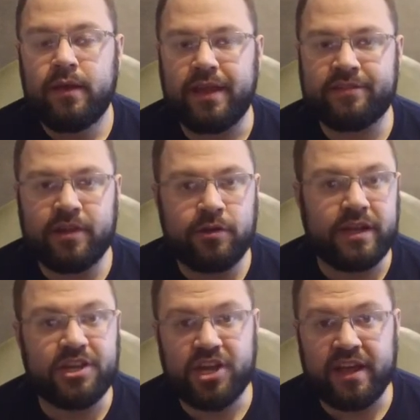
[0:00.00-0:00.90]
it's going to
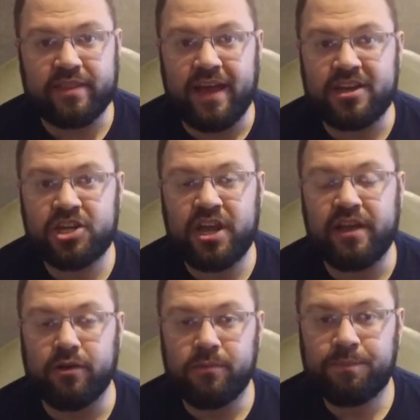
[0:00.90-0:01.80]
eject that
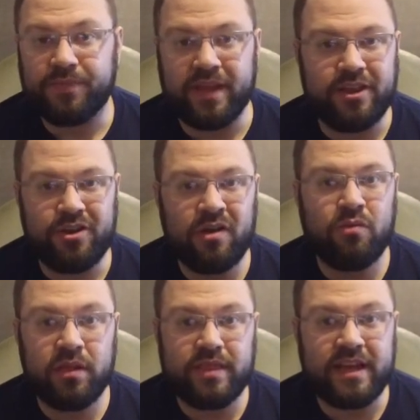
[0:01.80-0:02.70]
shell, and you don't
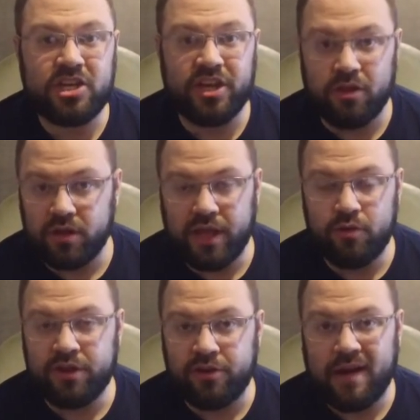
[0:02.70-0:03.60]
want that shell to go
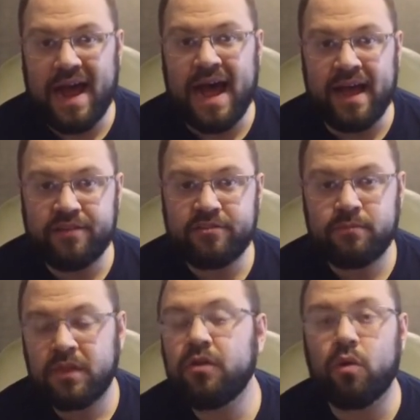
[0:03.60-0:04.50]
in your eyes
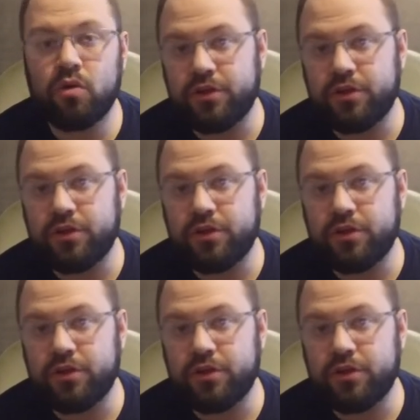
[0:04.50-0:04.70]
or